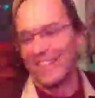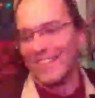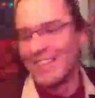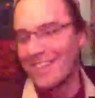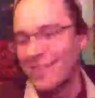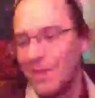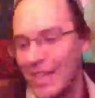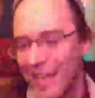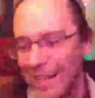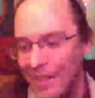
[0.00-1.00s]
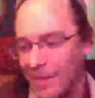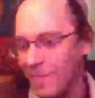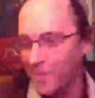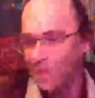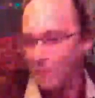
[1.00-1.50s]
Oh man.
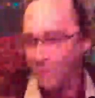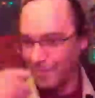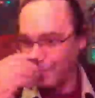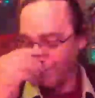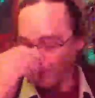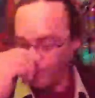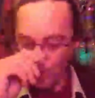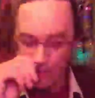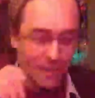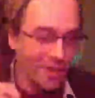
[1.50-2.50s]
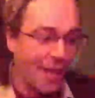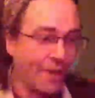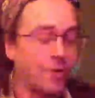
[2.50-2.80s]
I